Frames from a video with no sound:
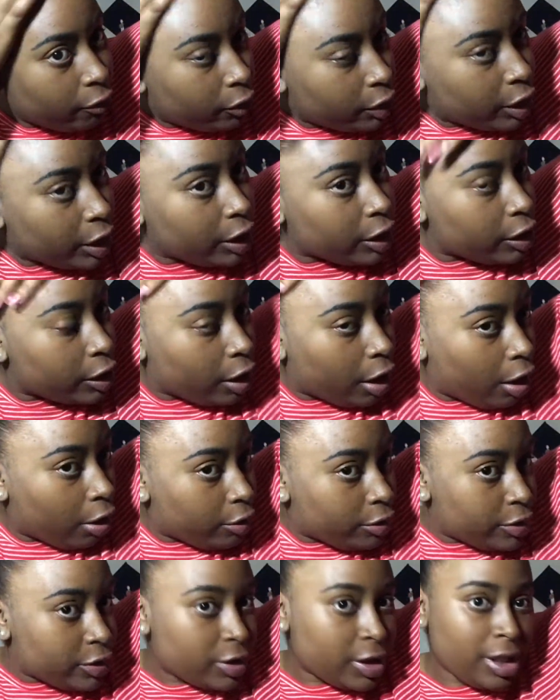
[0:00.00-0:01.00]
can
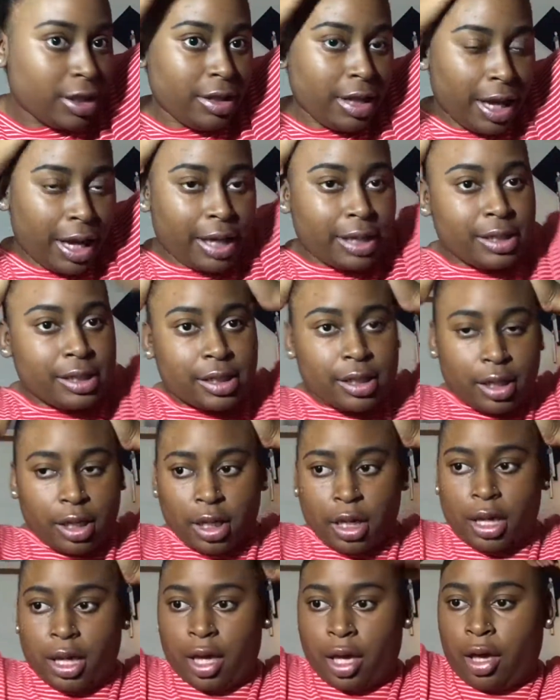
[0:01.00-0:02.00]
y'all see that
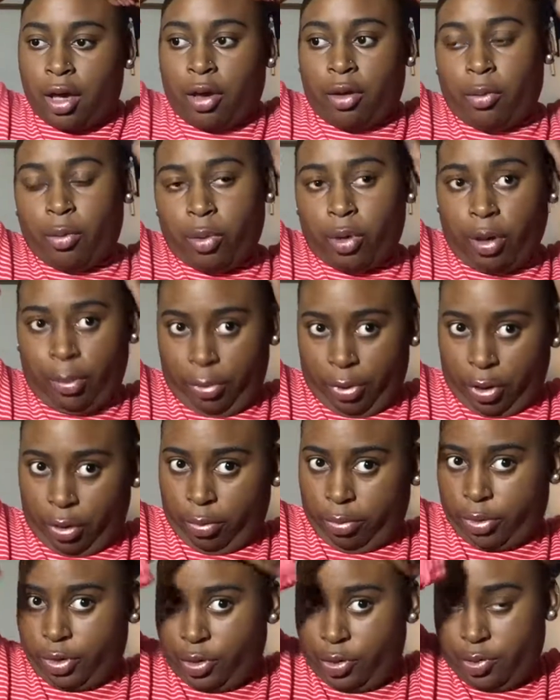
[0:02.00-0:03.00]
what I'm
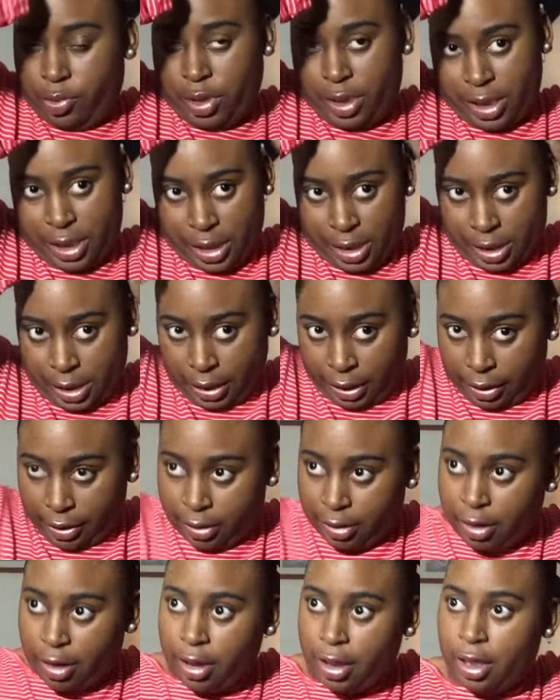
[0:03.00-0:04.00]
gonna do is
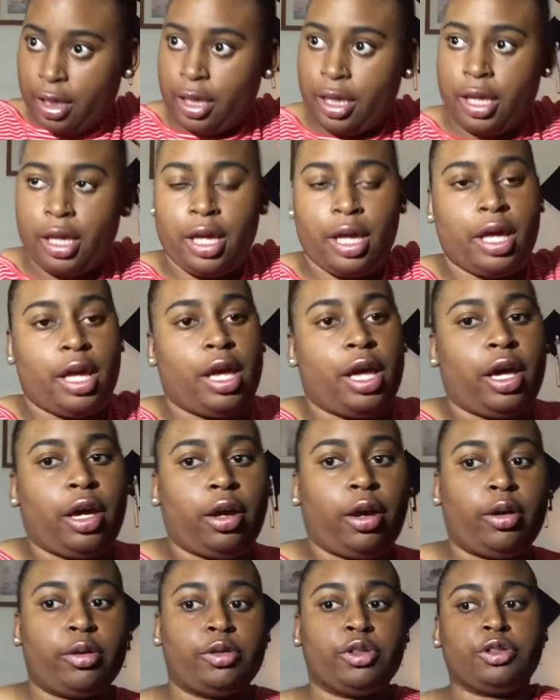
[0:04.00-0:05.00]

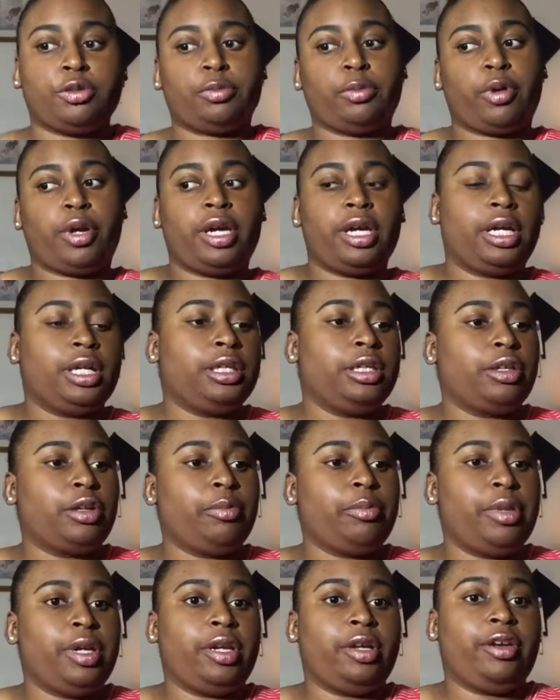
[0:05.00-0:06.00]
going to spray a little
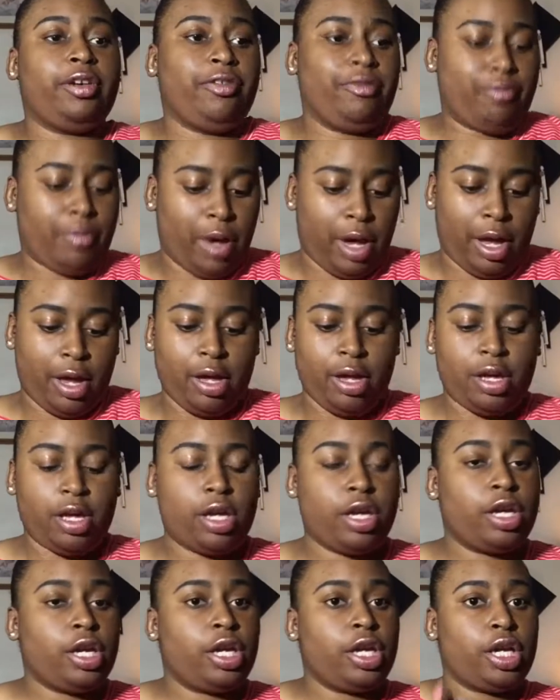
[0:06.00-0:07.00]
bit of my
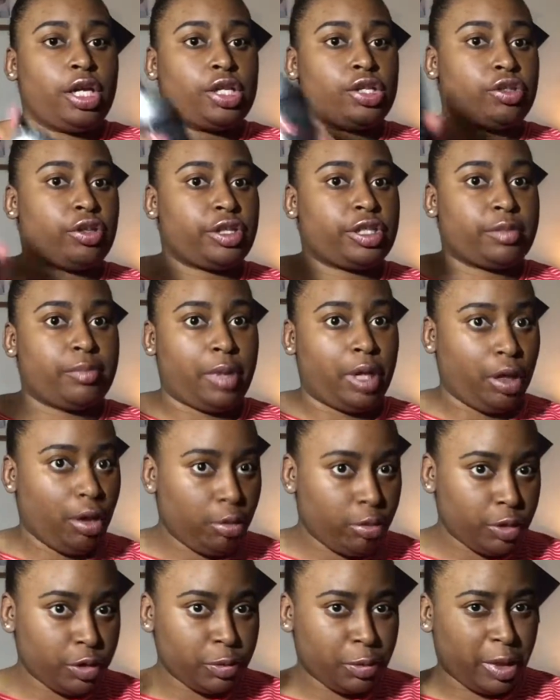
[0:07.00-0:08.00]
Tresemme
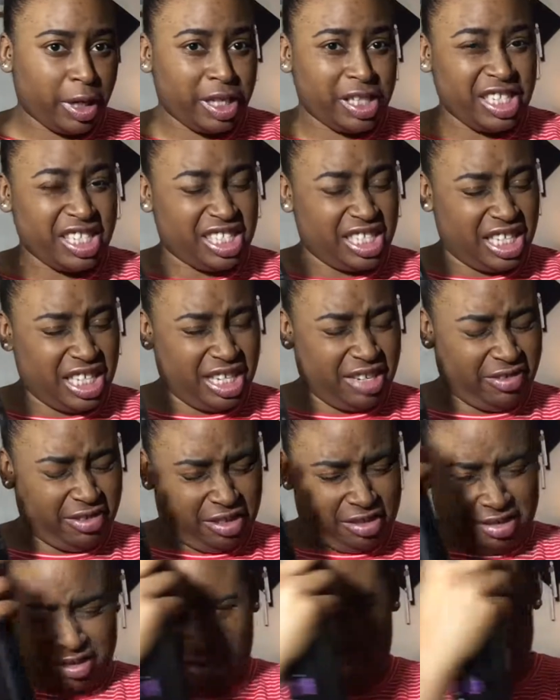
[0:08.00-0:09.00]
Holding Spray just to give
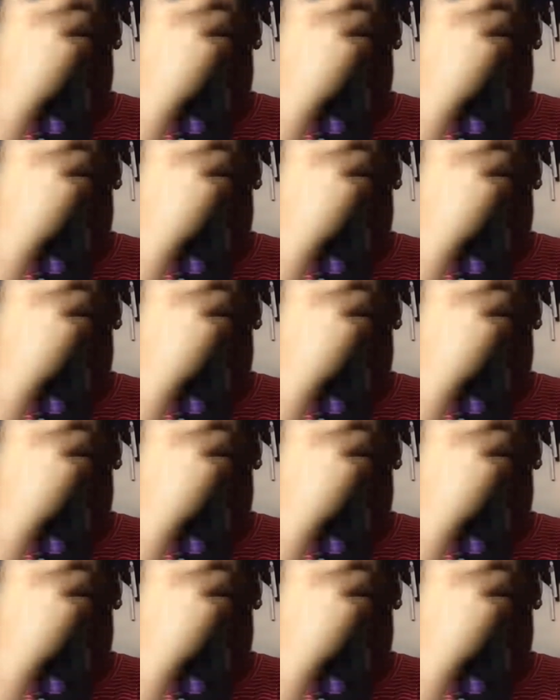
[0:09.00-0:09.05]
it